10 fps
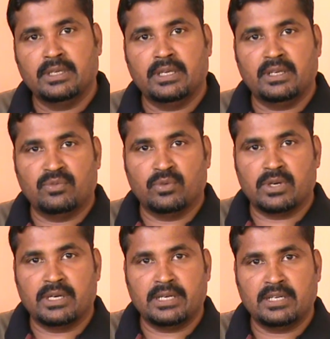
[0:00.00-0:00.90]
in
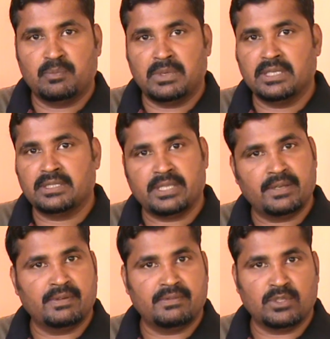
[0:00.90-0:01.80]
400 plus
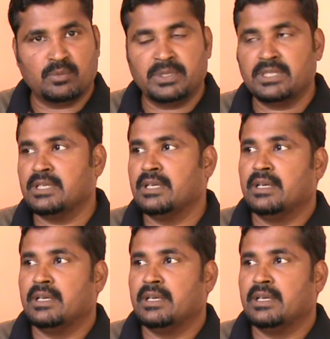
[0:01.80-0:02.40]
350 rupees.